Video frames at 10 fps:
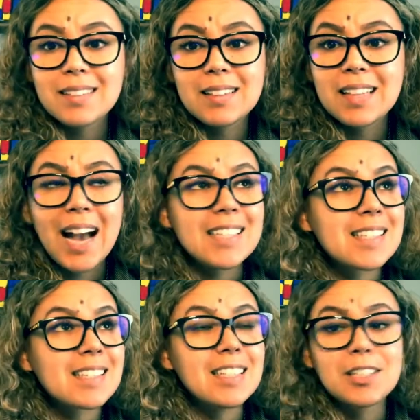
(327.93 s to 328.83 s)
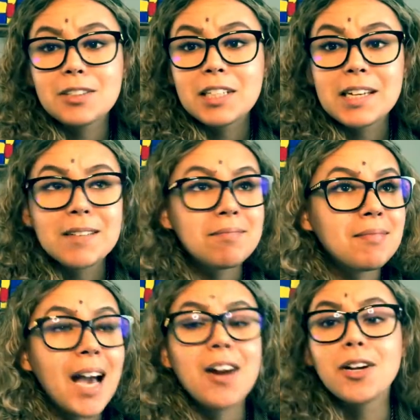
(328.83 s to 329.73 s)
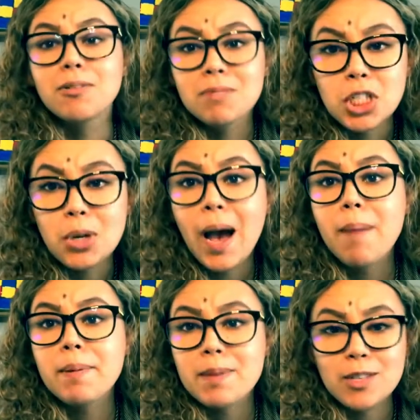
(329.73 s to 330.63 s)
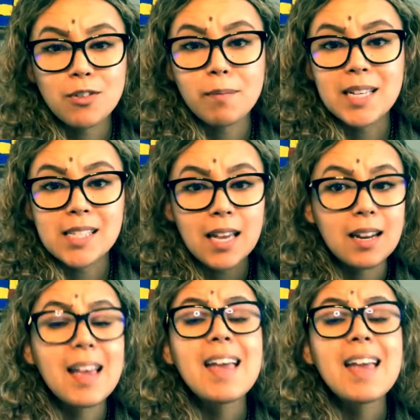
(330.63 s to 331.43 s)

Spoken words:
that's literally, I don't know, two happy meals for my son.